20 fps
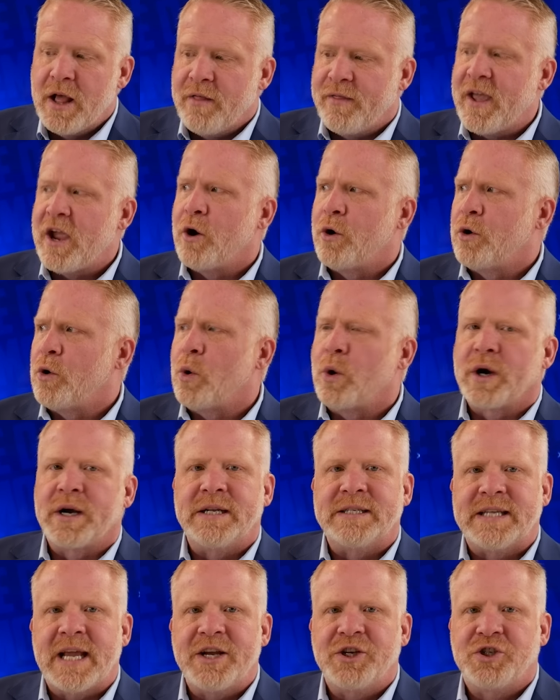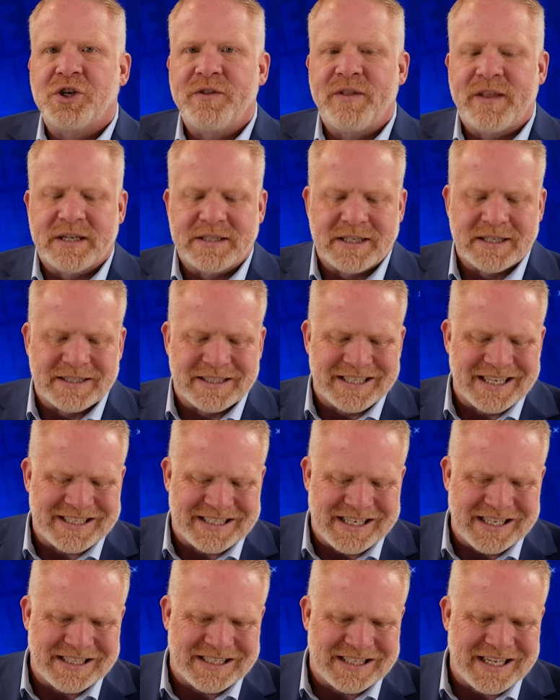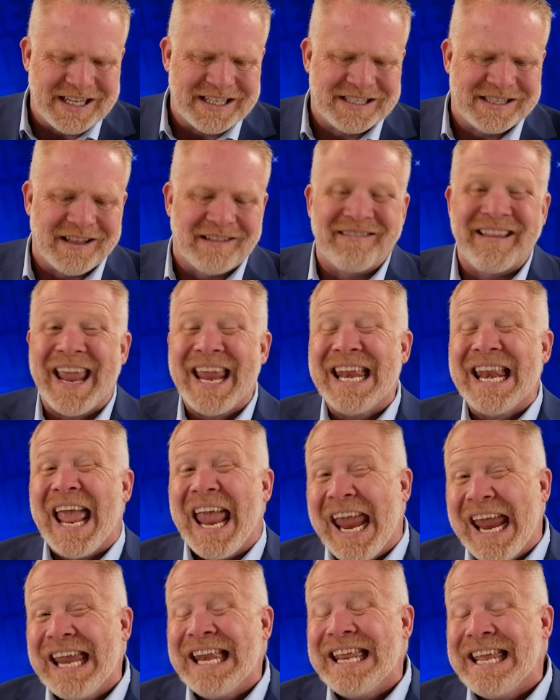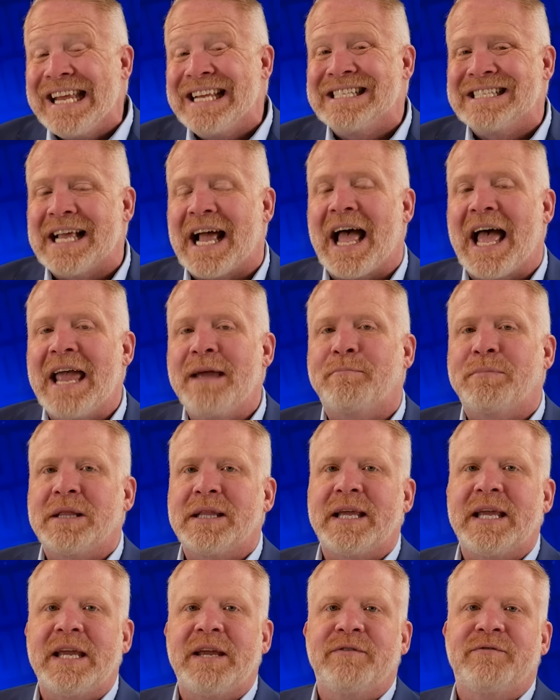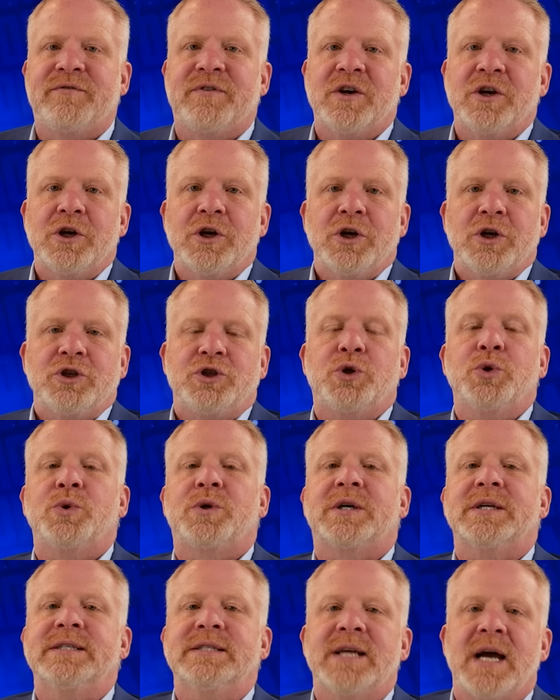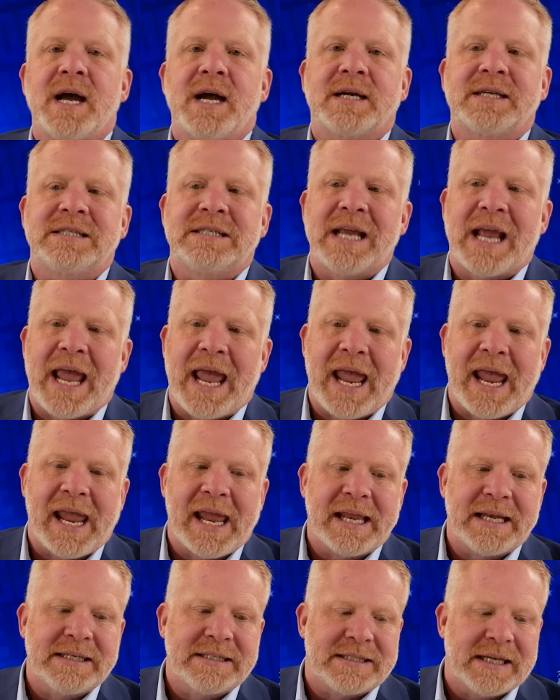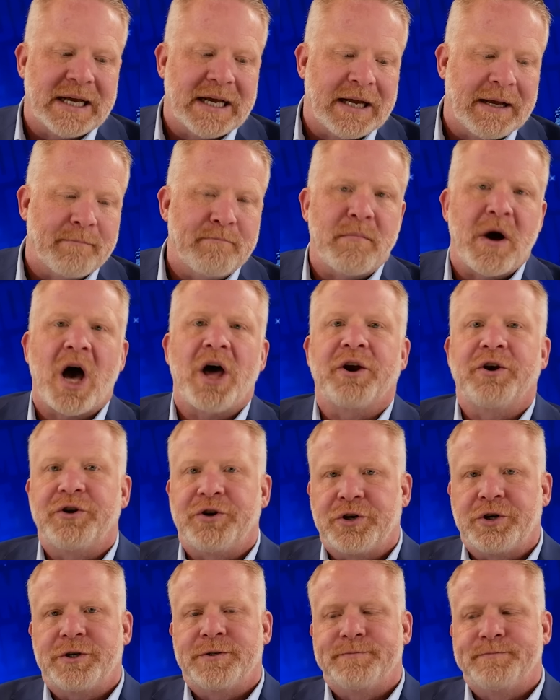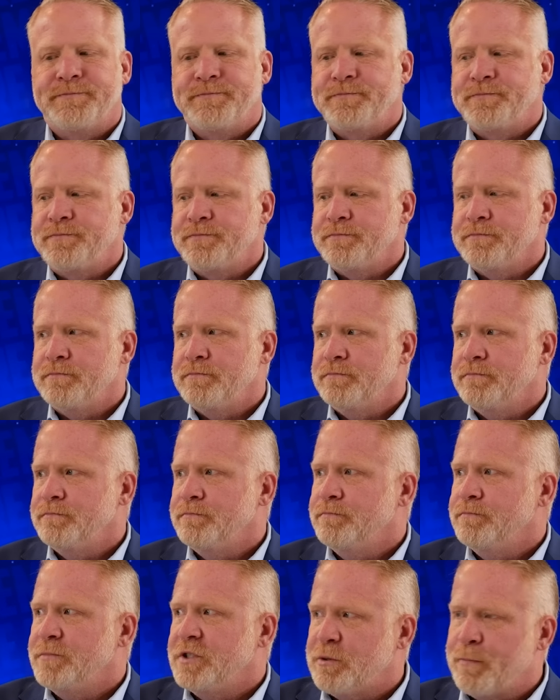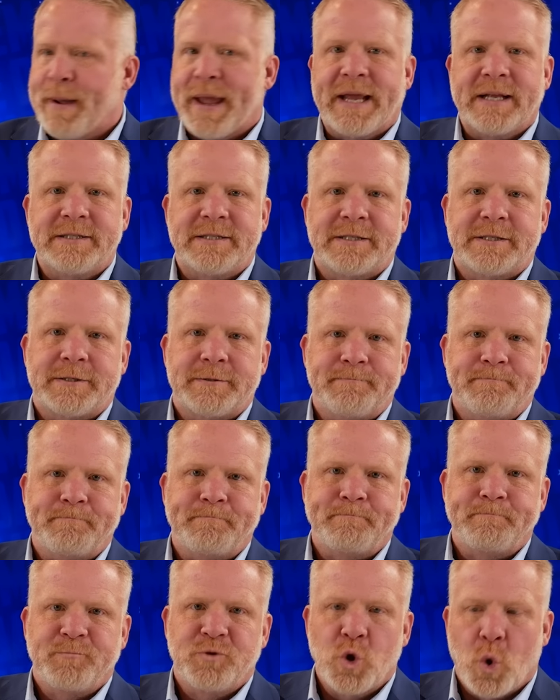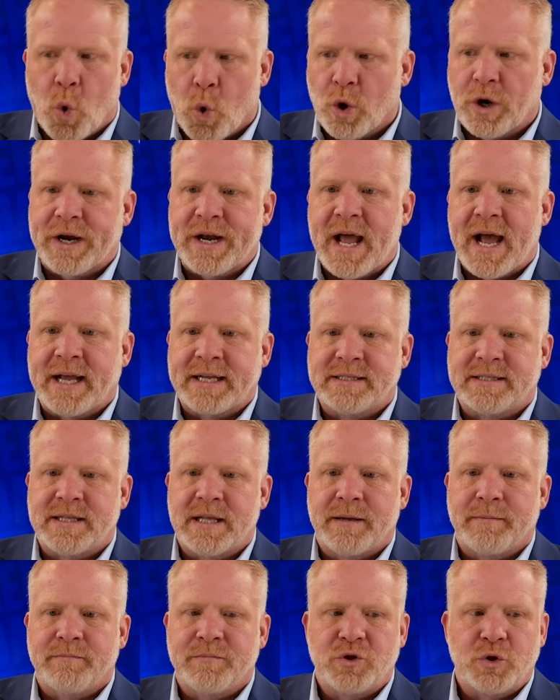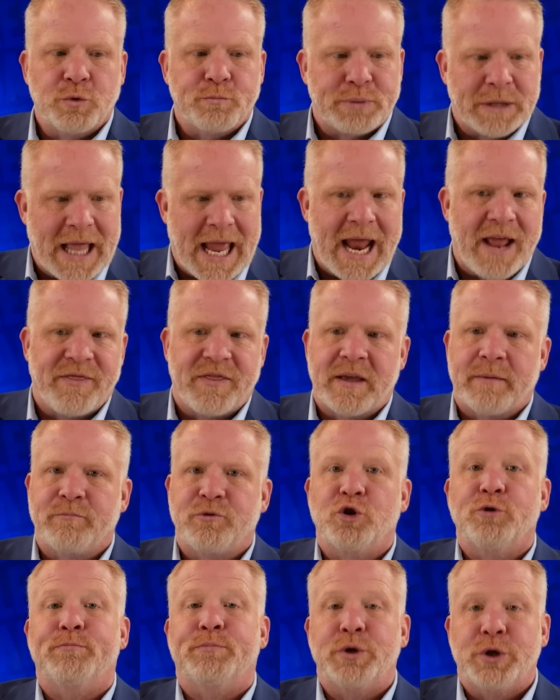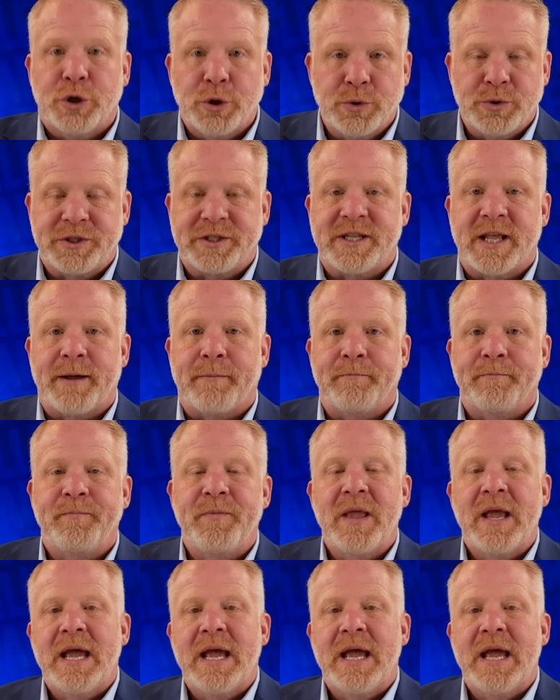They are an organization that has existed since the late 80s, I believe, to conduct and monitor debates, to organize them, to plan them, to produce them.